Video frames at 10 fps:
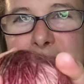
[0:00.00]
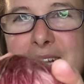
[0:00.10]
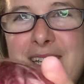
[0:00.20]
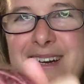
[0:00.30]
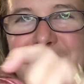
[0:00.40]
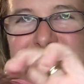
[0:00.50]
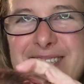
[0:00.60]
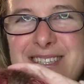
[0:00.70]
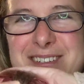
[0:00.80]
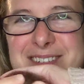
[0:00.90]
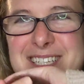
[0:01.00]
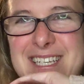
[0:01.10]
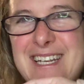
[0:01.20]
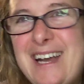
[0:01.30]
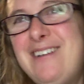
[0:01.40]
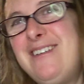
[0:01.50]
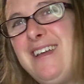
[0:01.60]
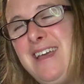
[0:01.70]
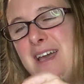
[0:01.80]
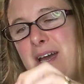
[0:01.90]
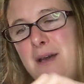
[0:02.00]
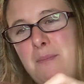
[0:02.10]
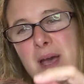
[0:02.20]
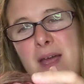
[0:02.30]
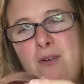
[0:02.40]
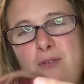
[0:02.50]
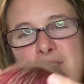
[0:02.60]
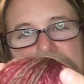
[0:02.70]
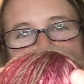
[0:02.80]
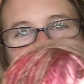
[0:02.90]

really nice and squidgy now. And I also